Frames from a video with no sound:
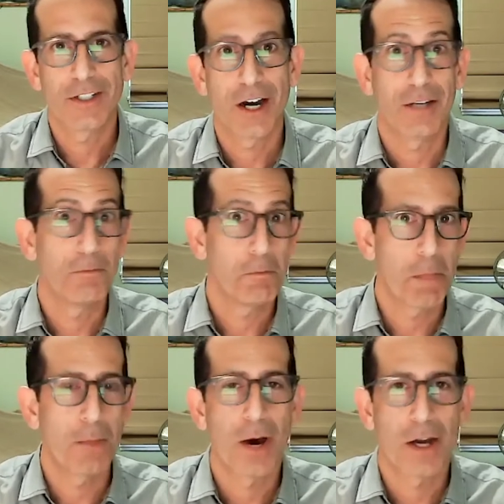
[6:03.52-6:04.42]
not
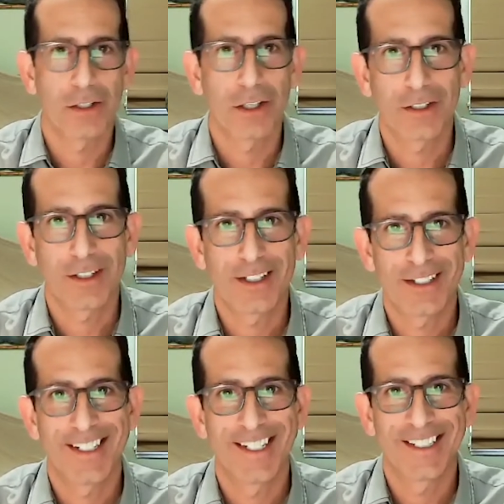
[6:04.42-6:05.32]
monolithic,
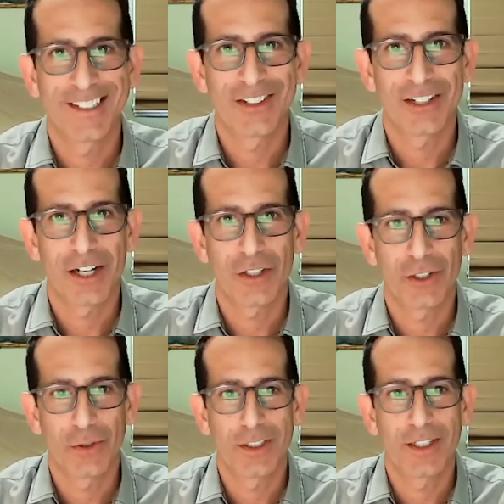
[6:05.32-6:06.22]
and there's a lot
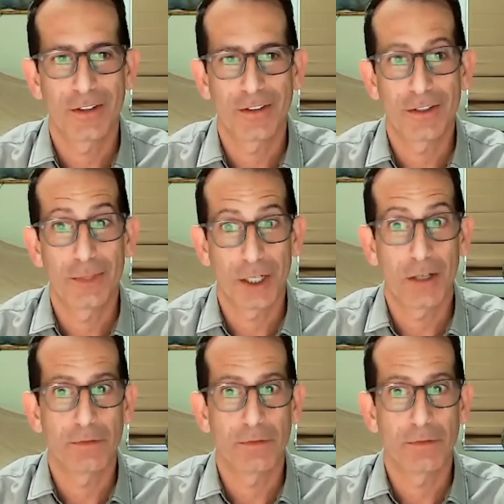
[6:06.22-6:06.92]
to it there to become.